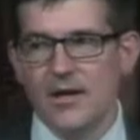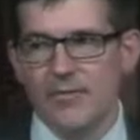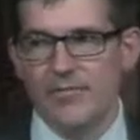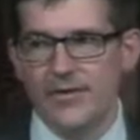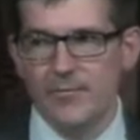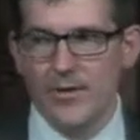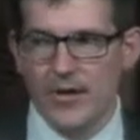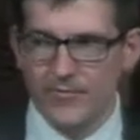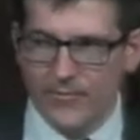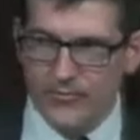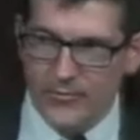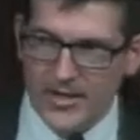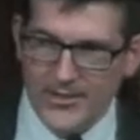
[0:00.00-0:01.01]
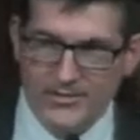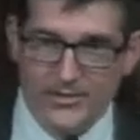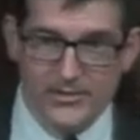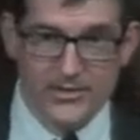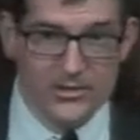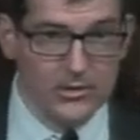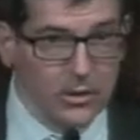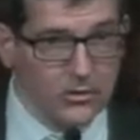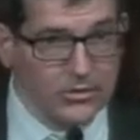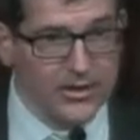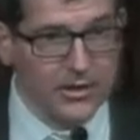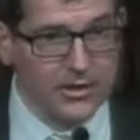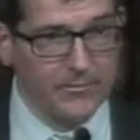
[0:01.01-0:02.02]
The amount of information that's disclosed
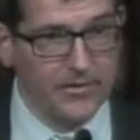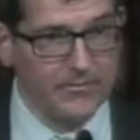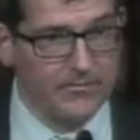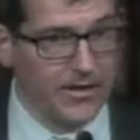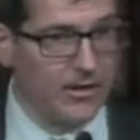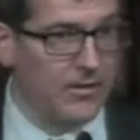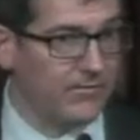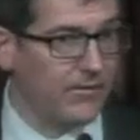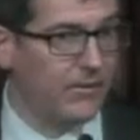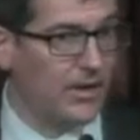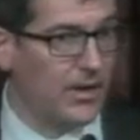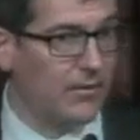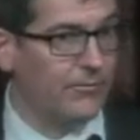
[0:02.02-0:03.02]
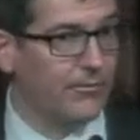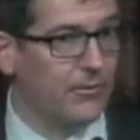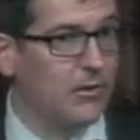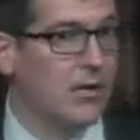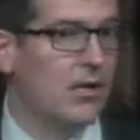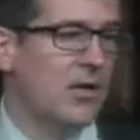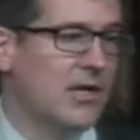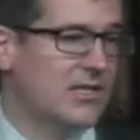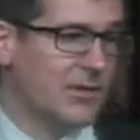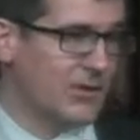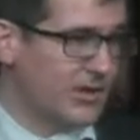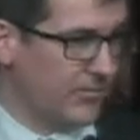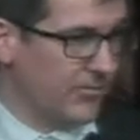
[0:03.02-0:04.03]
there can be very, very helpful,
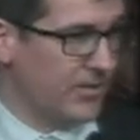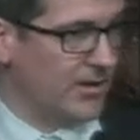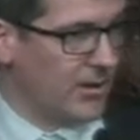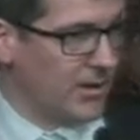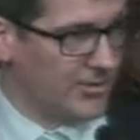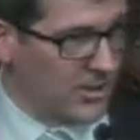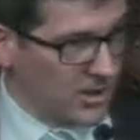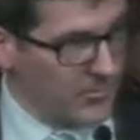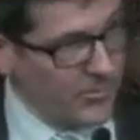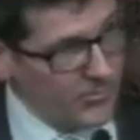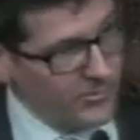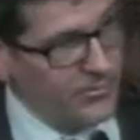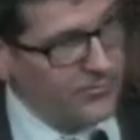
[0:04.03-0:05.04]
especially when they talk about what their